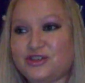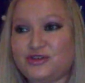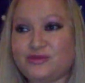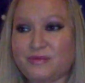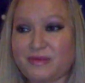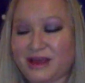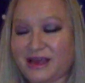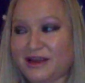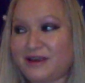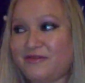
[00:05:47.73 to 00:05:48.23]
You
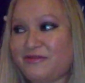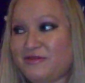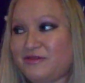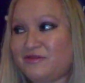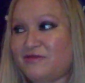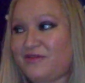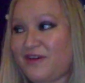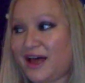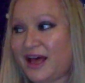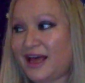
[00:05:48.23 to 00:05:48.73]
may even
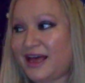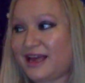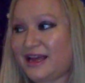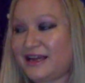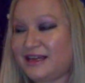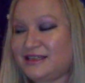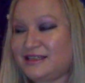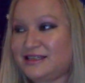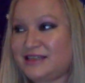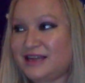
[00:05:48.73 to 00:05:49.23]

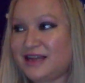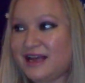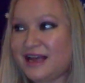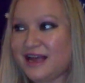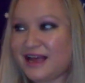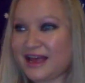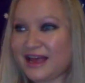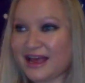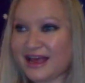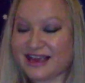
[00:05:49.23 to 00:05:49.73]
find
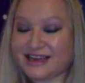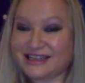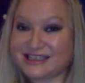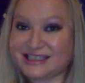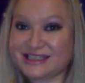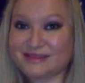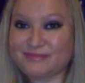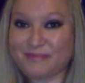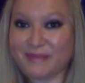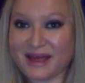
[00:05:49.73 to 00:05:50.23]

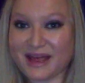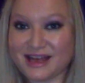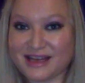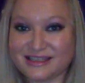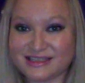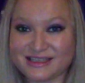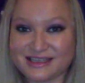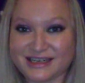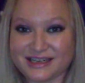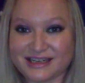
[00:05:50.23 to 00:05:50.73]

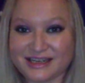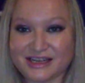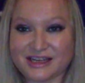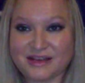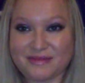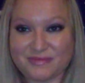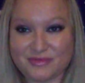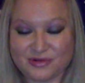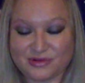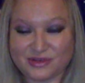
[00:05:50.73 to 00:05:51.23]
expanded
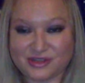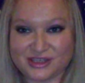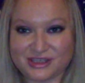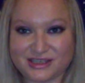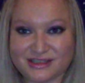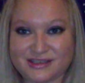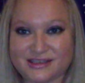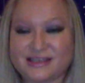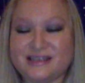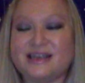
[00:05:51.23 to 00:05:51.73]

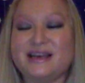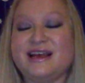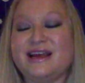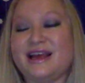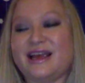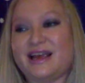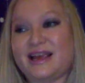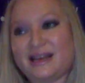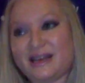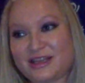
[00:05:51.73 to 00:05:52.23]
emotions
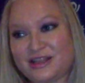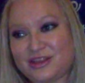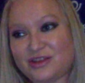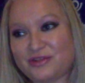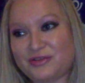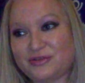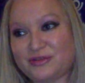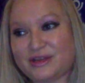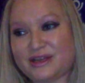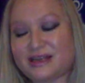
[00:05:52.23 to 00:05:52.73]
in and
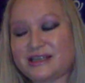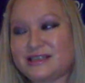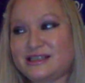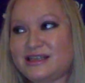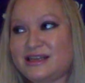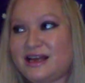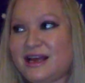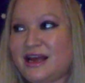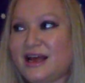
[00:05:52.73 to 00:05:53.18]
through this.